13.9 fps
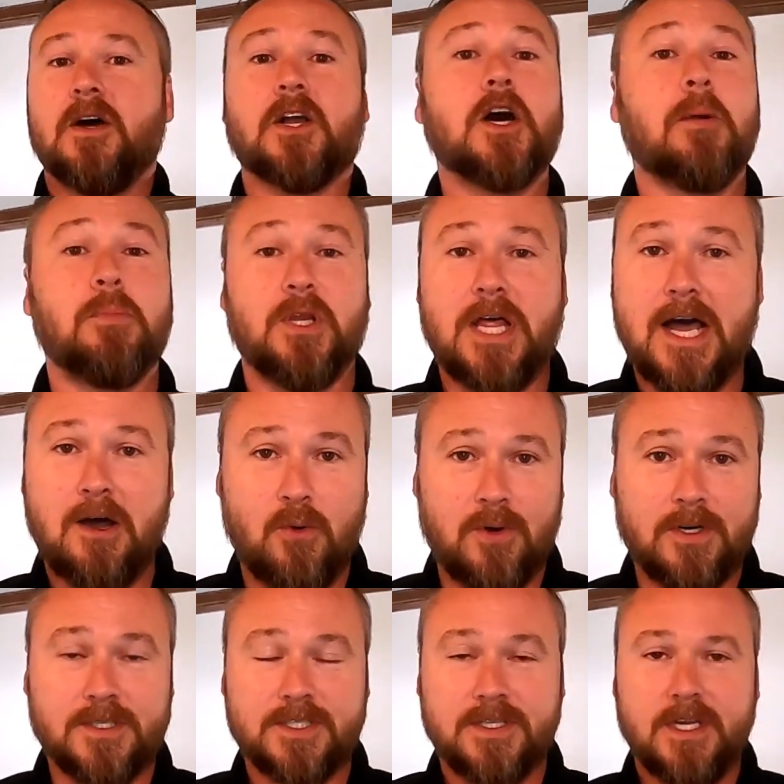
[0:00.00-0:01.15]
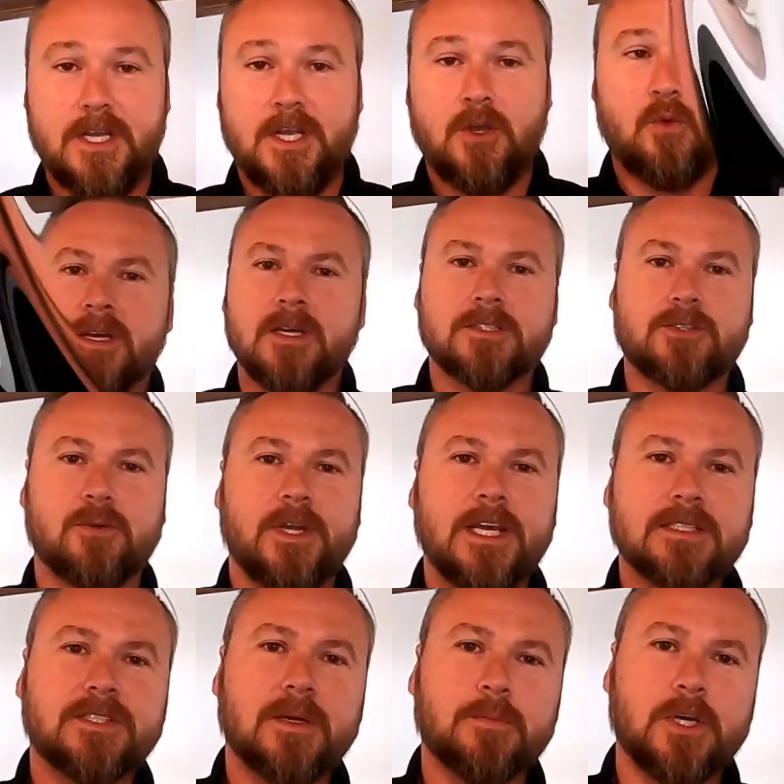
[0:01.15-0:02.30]
a couple hours. So
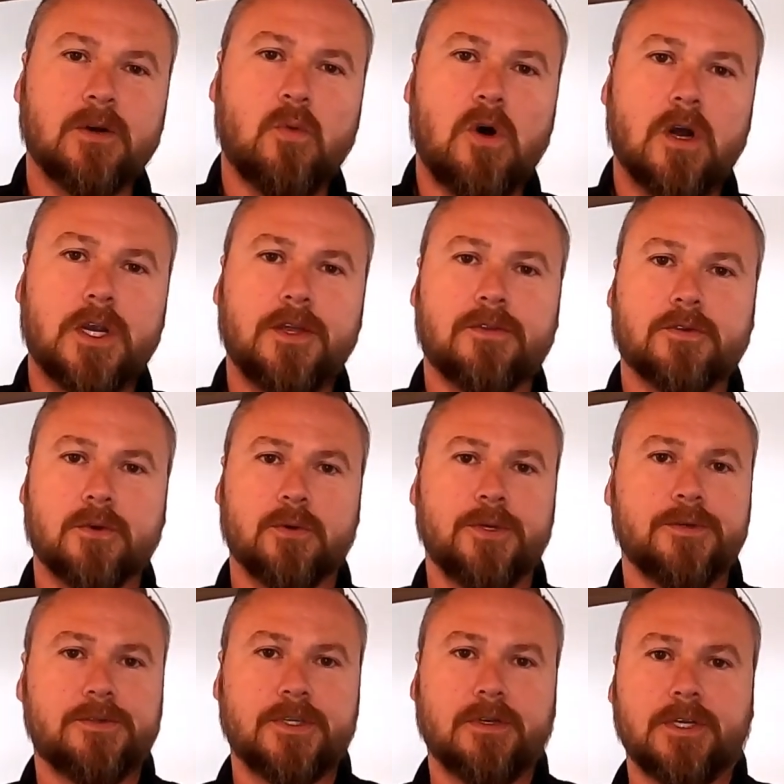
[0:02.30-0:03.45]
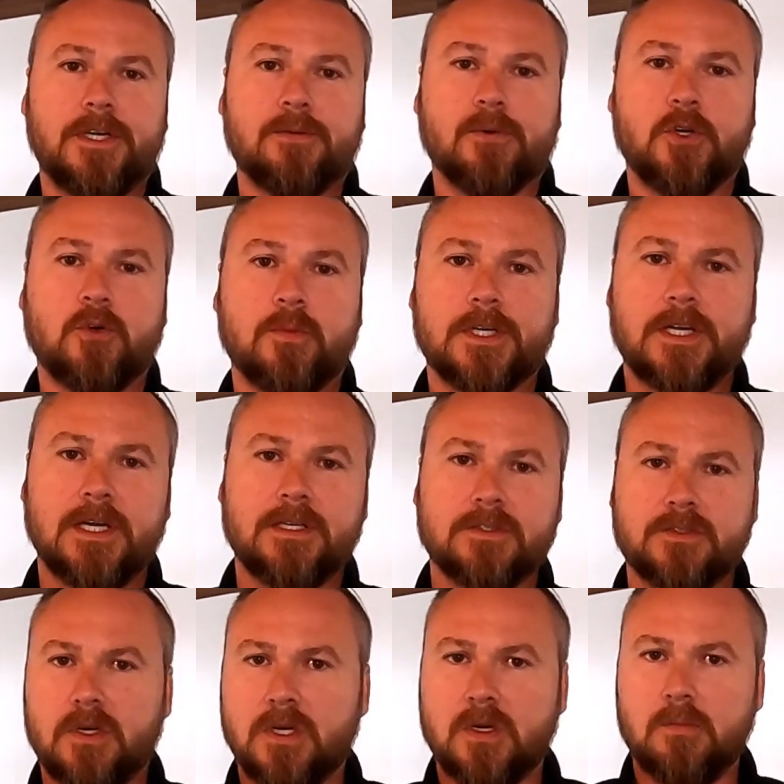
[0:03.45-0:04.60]
next I'm going to walk you through a utility room and kind
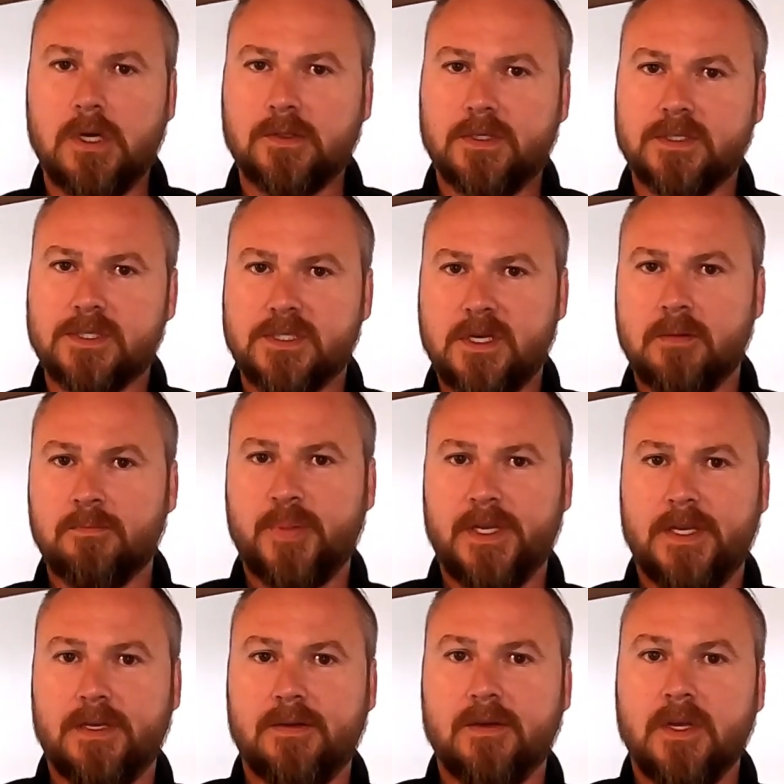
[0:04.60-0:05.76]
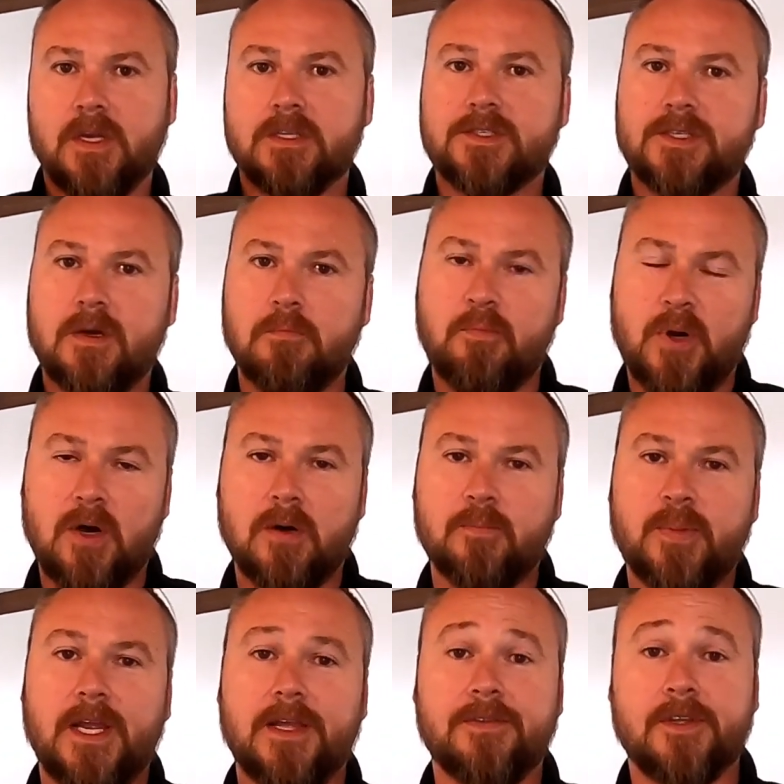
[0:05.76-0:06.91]
of talk about the sump pit, sump
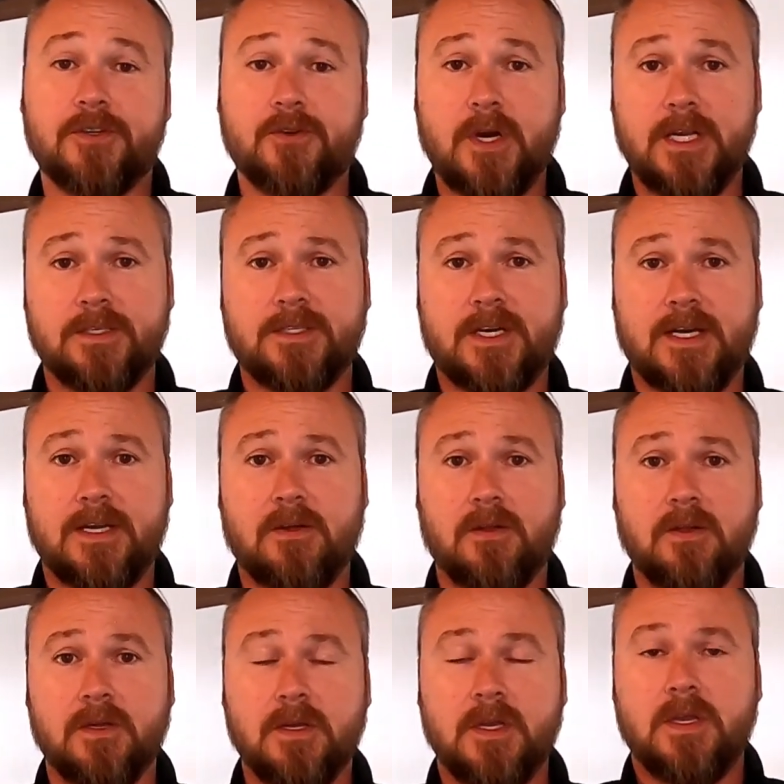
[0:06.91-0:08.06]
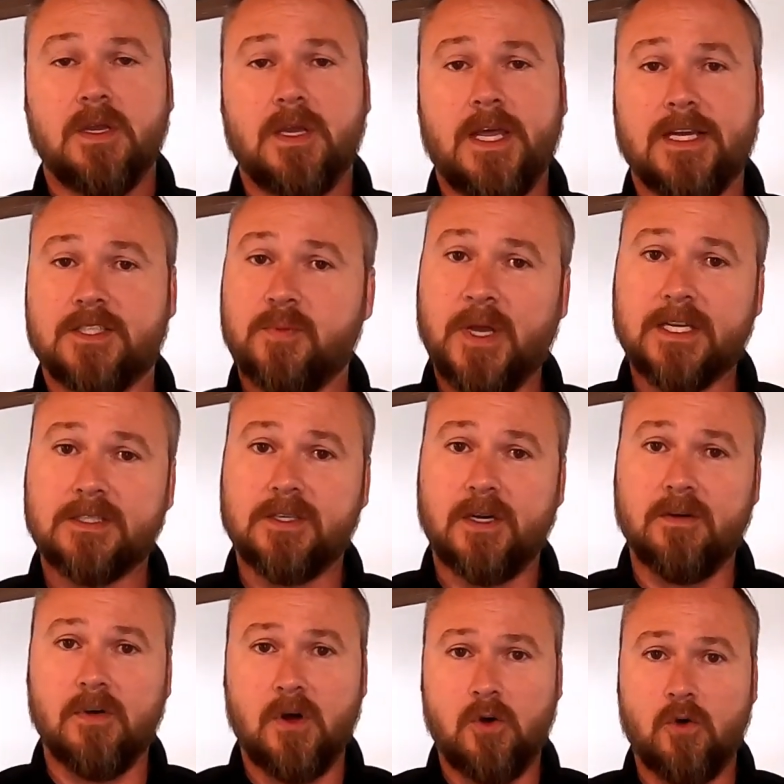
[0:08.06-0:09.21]
pump, and the drain tile aspect
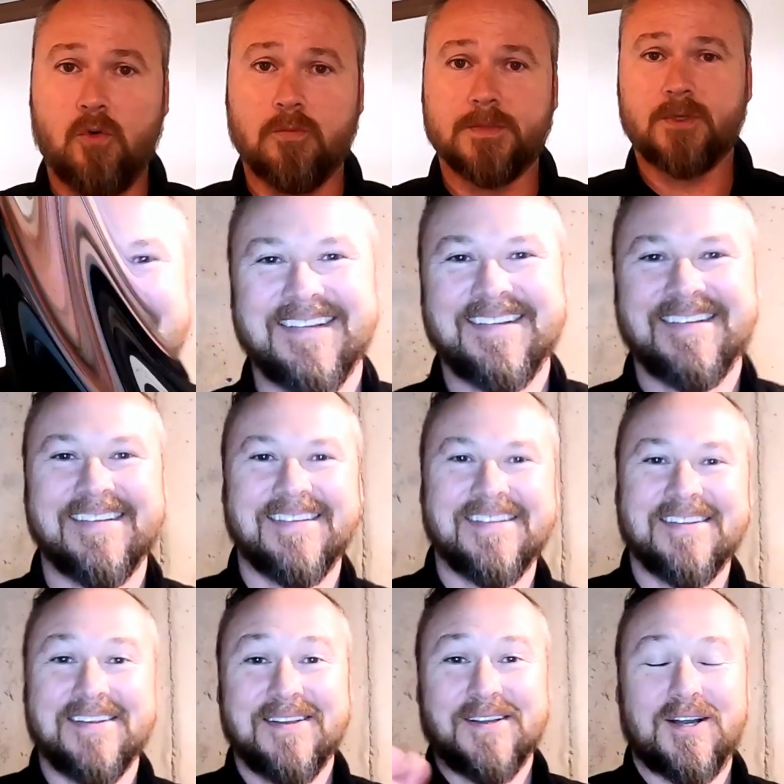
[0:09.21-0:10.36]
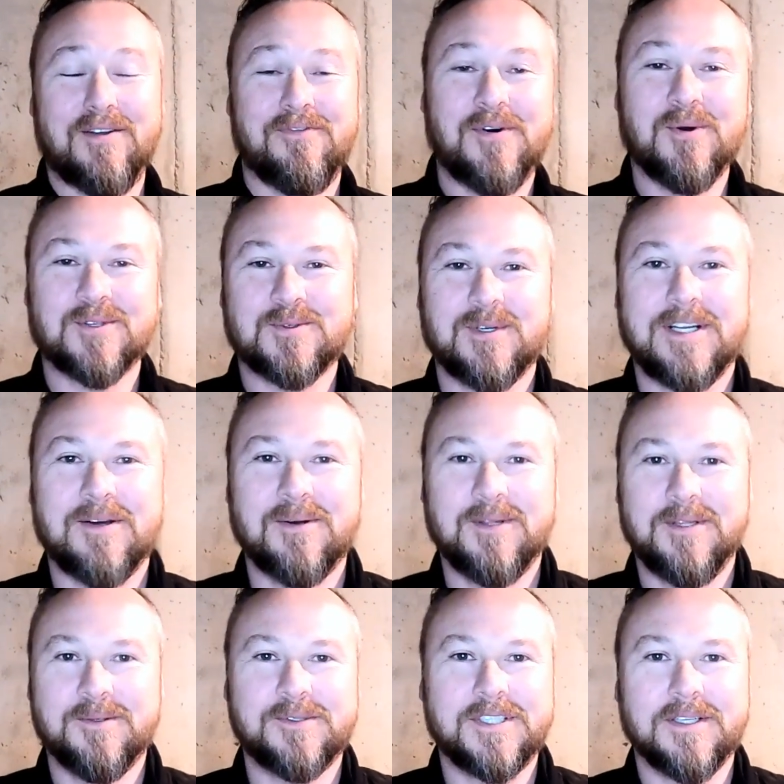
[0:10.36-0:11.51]
of homes. Hi folks, we're down
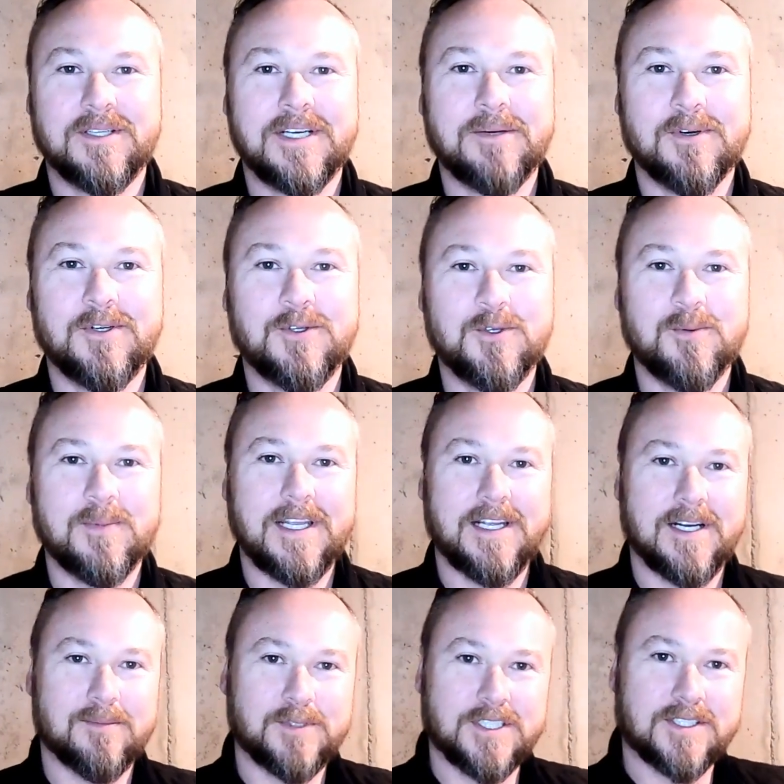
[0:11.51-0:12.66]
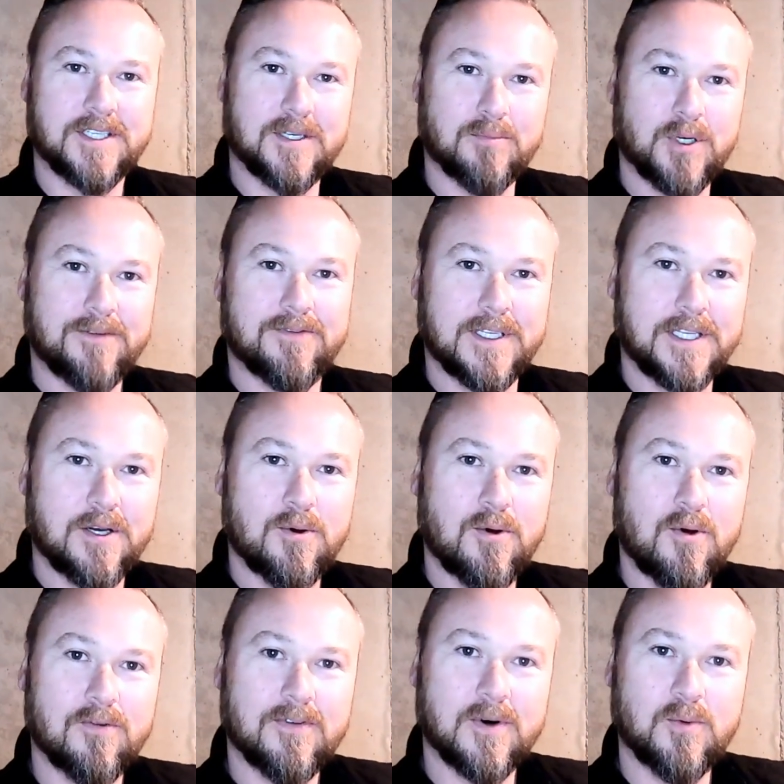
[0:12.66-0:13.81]
in the utility room, and I'm just going to briefly
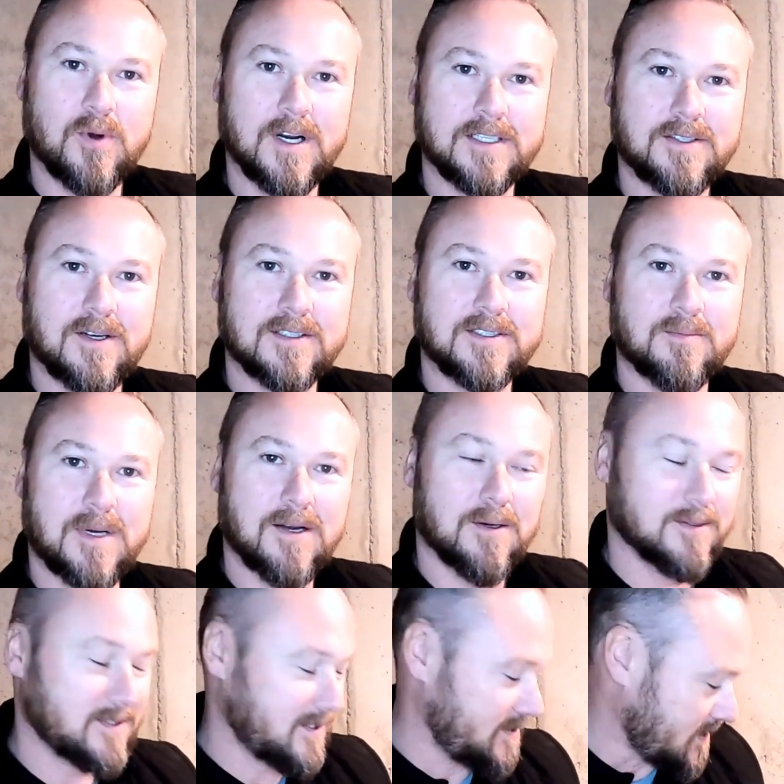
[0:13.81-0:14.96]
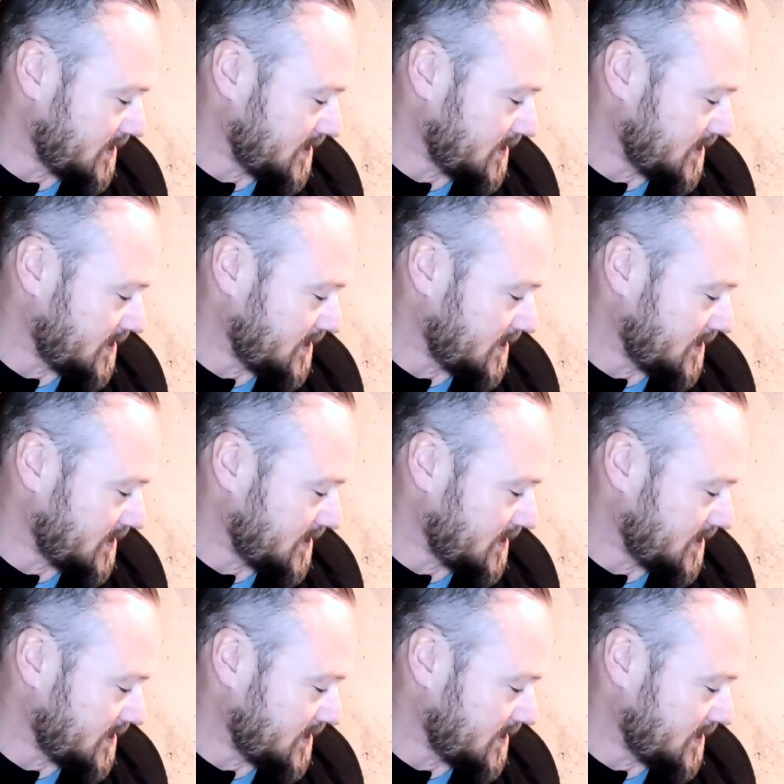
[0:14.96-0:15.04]
go over what I talked about